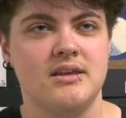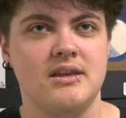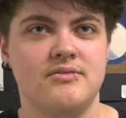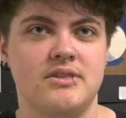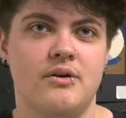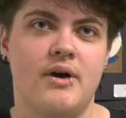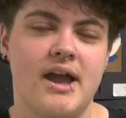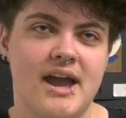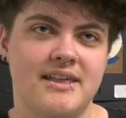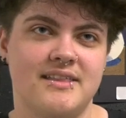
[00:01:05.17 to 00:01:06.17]
Even though
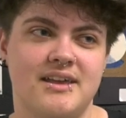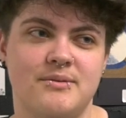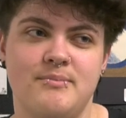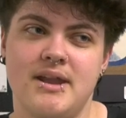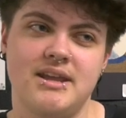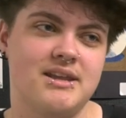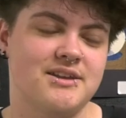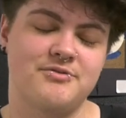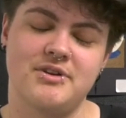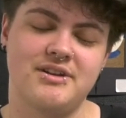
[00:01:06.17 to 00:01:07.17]
I had like many
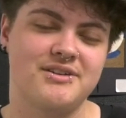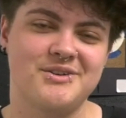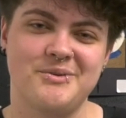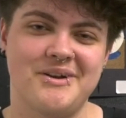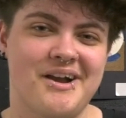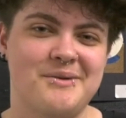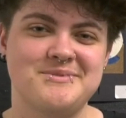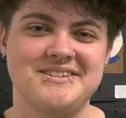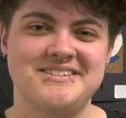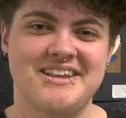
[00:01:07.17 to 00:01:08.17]
different career
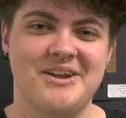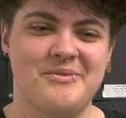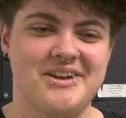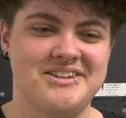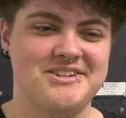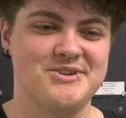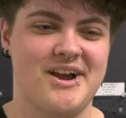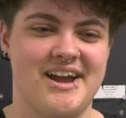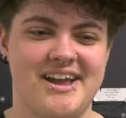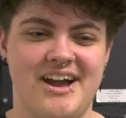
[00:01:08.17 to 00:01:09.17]
options that I wanted to
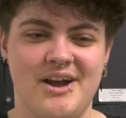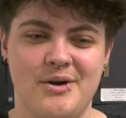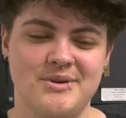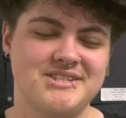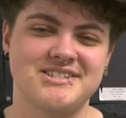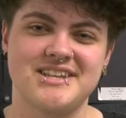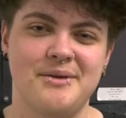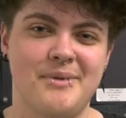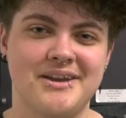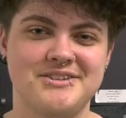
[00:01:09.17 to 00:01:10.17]
try, I always just
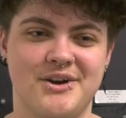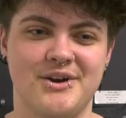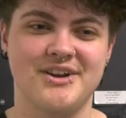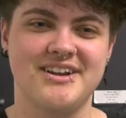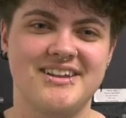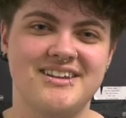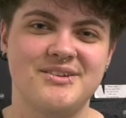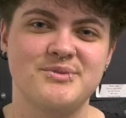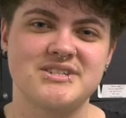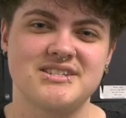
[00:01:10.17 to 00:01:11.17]
came back to art, and
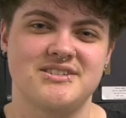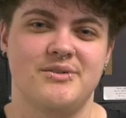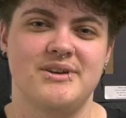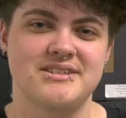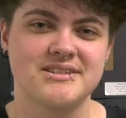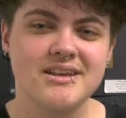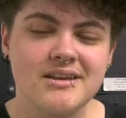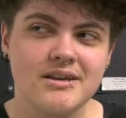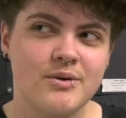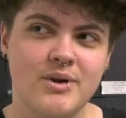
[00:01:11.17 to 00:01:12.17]
it was just always
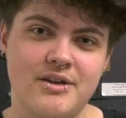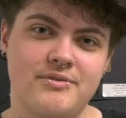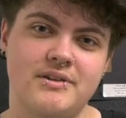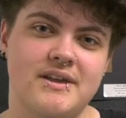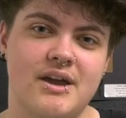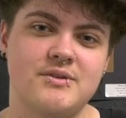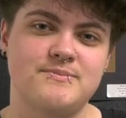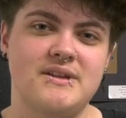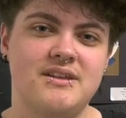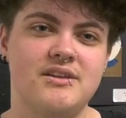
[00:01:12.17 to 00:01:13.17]
what I felt like I was
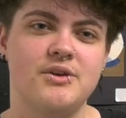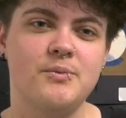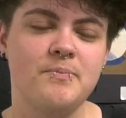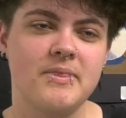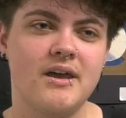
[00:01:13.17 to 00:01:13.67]
meant to do.